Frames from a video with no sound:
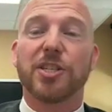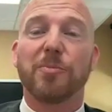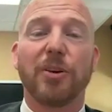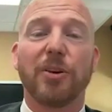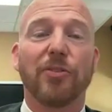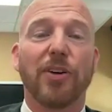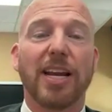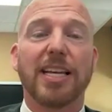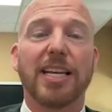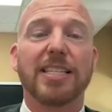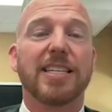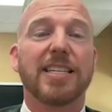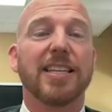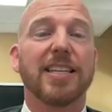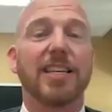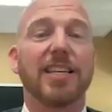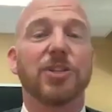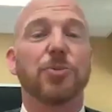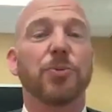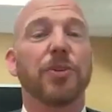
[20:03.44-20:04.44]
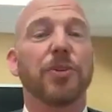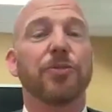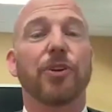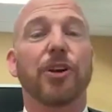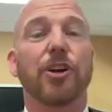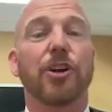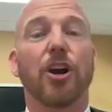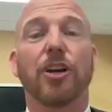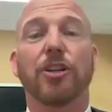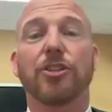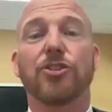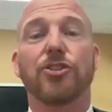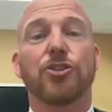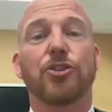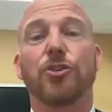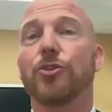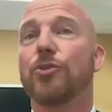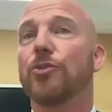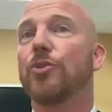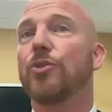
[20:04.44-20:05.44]
to be raised in this with regards
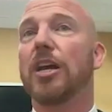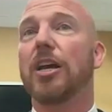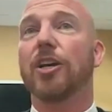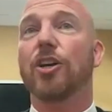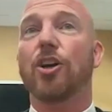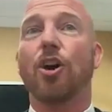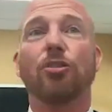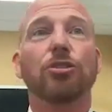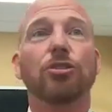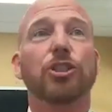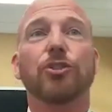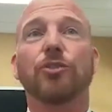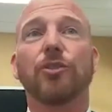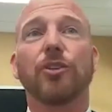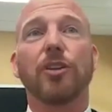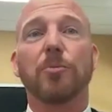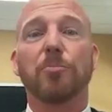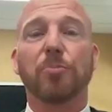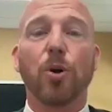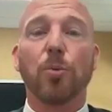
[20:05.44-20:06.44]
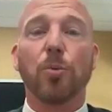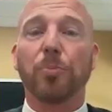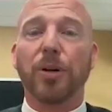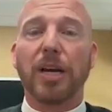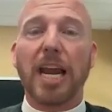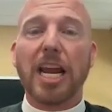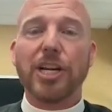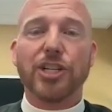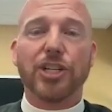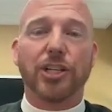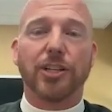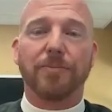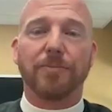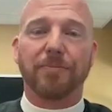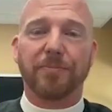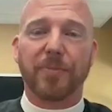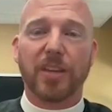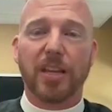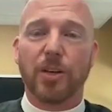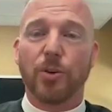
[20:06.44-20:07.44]
to cultural appropriation,
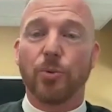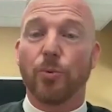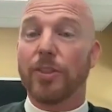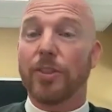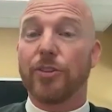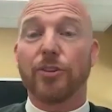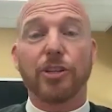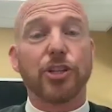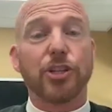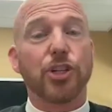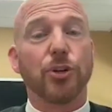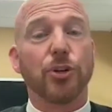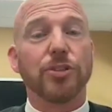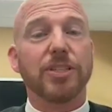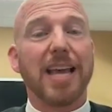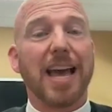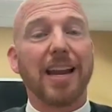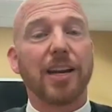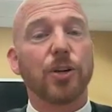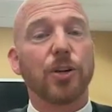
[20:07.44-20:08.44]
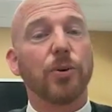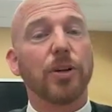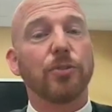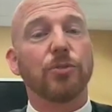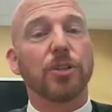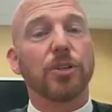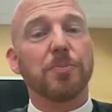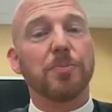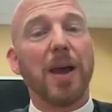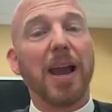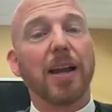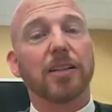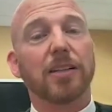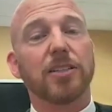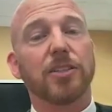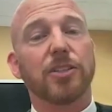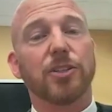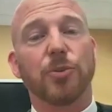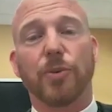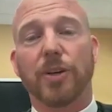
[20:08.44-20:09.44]
whether it shows adequate
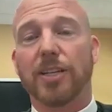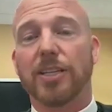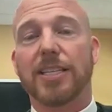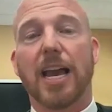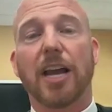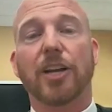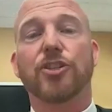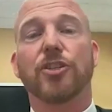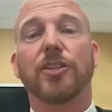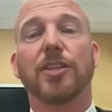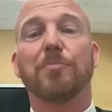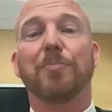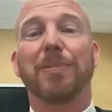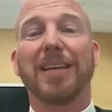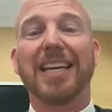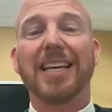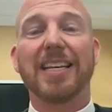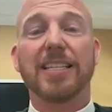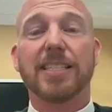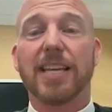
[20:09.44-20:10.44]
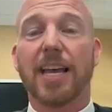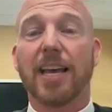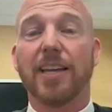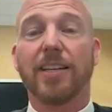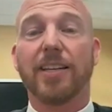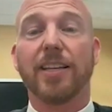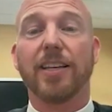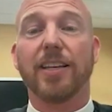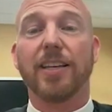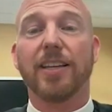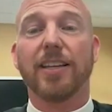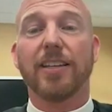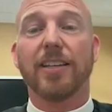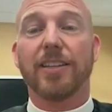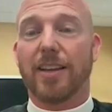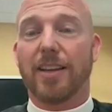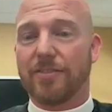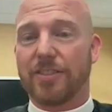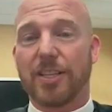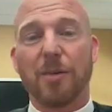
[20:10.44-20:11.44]
respect to what is actually being said,
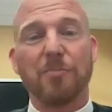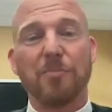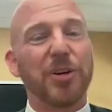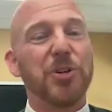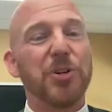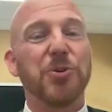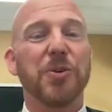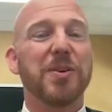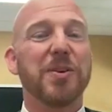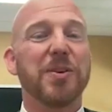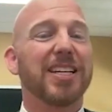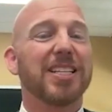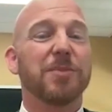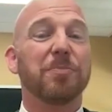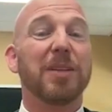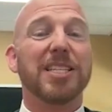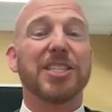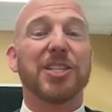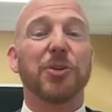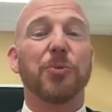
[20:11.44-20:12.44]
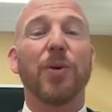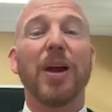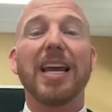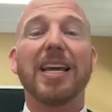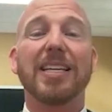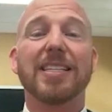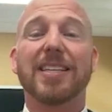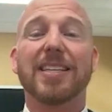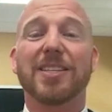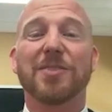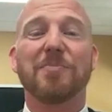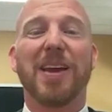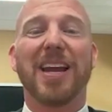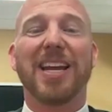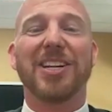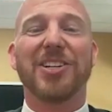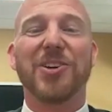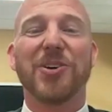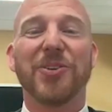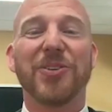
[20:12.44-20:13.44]
to have someone who in explicit ways has
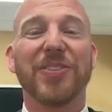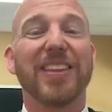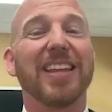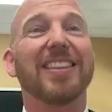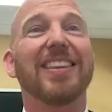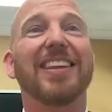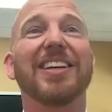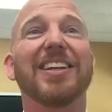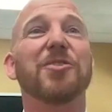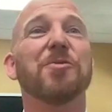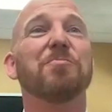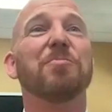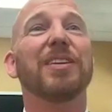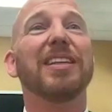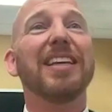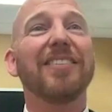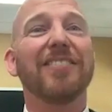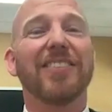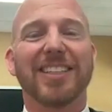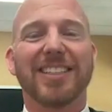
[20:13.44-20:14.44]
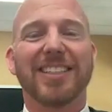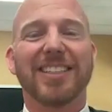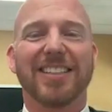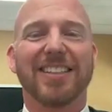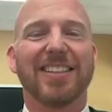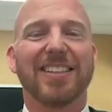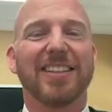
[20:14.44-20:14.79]
made known that they don't believe it.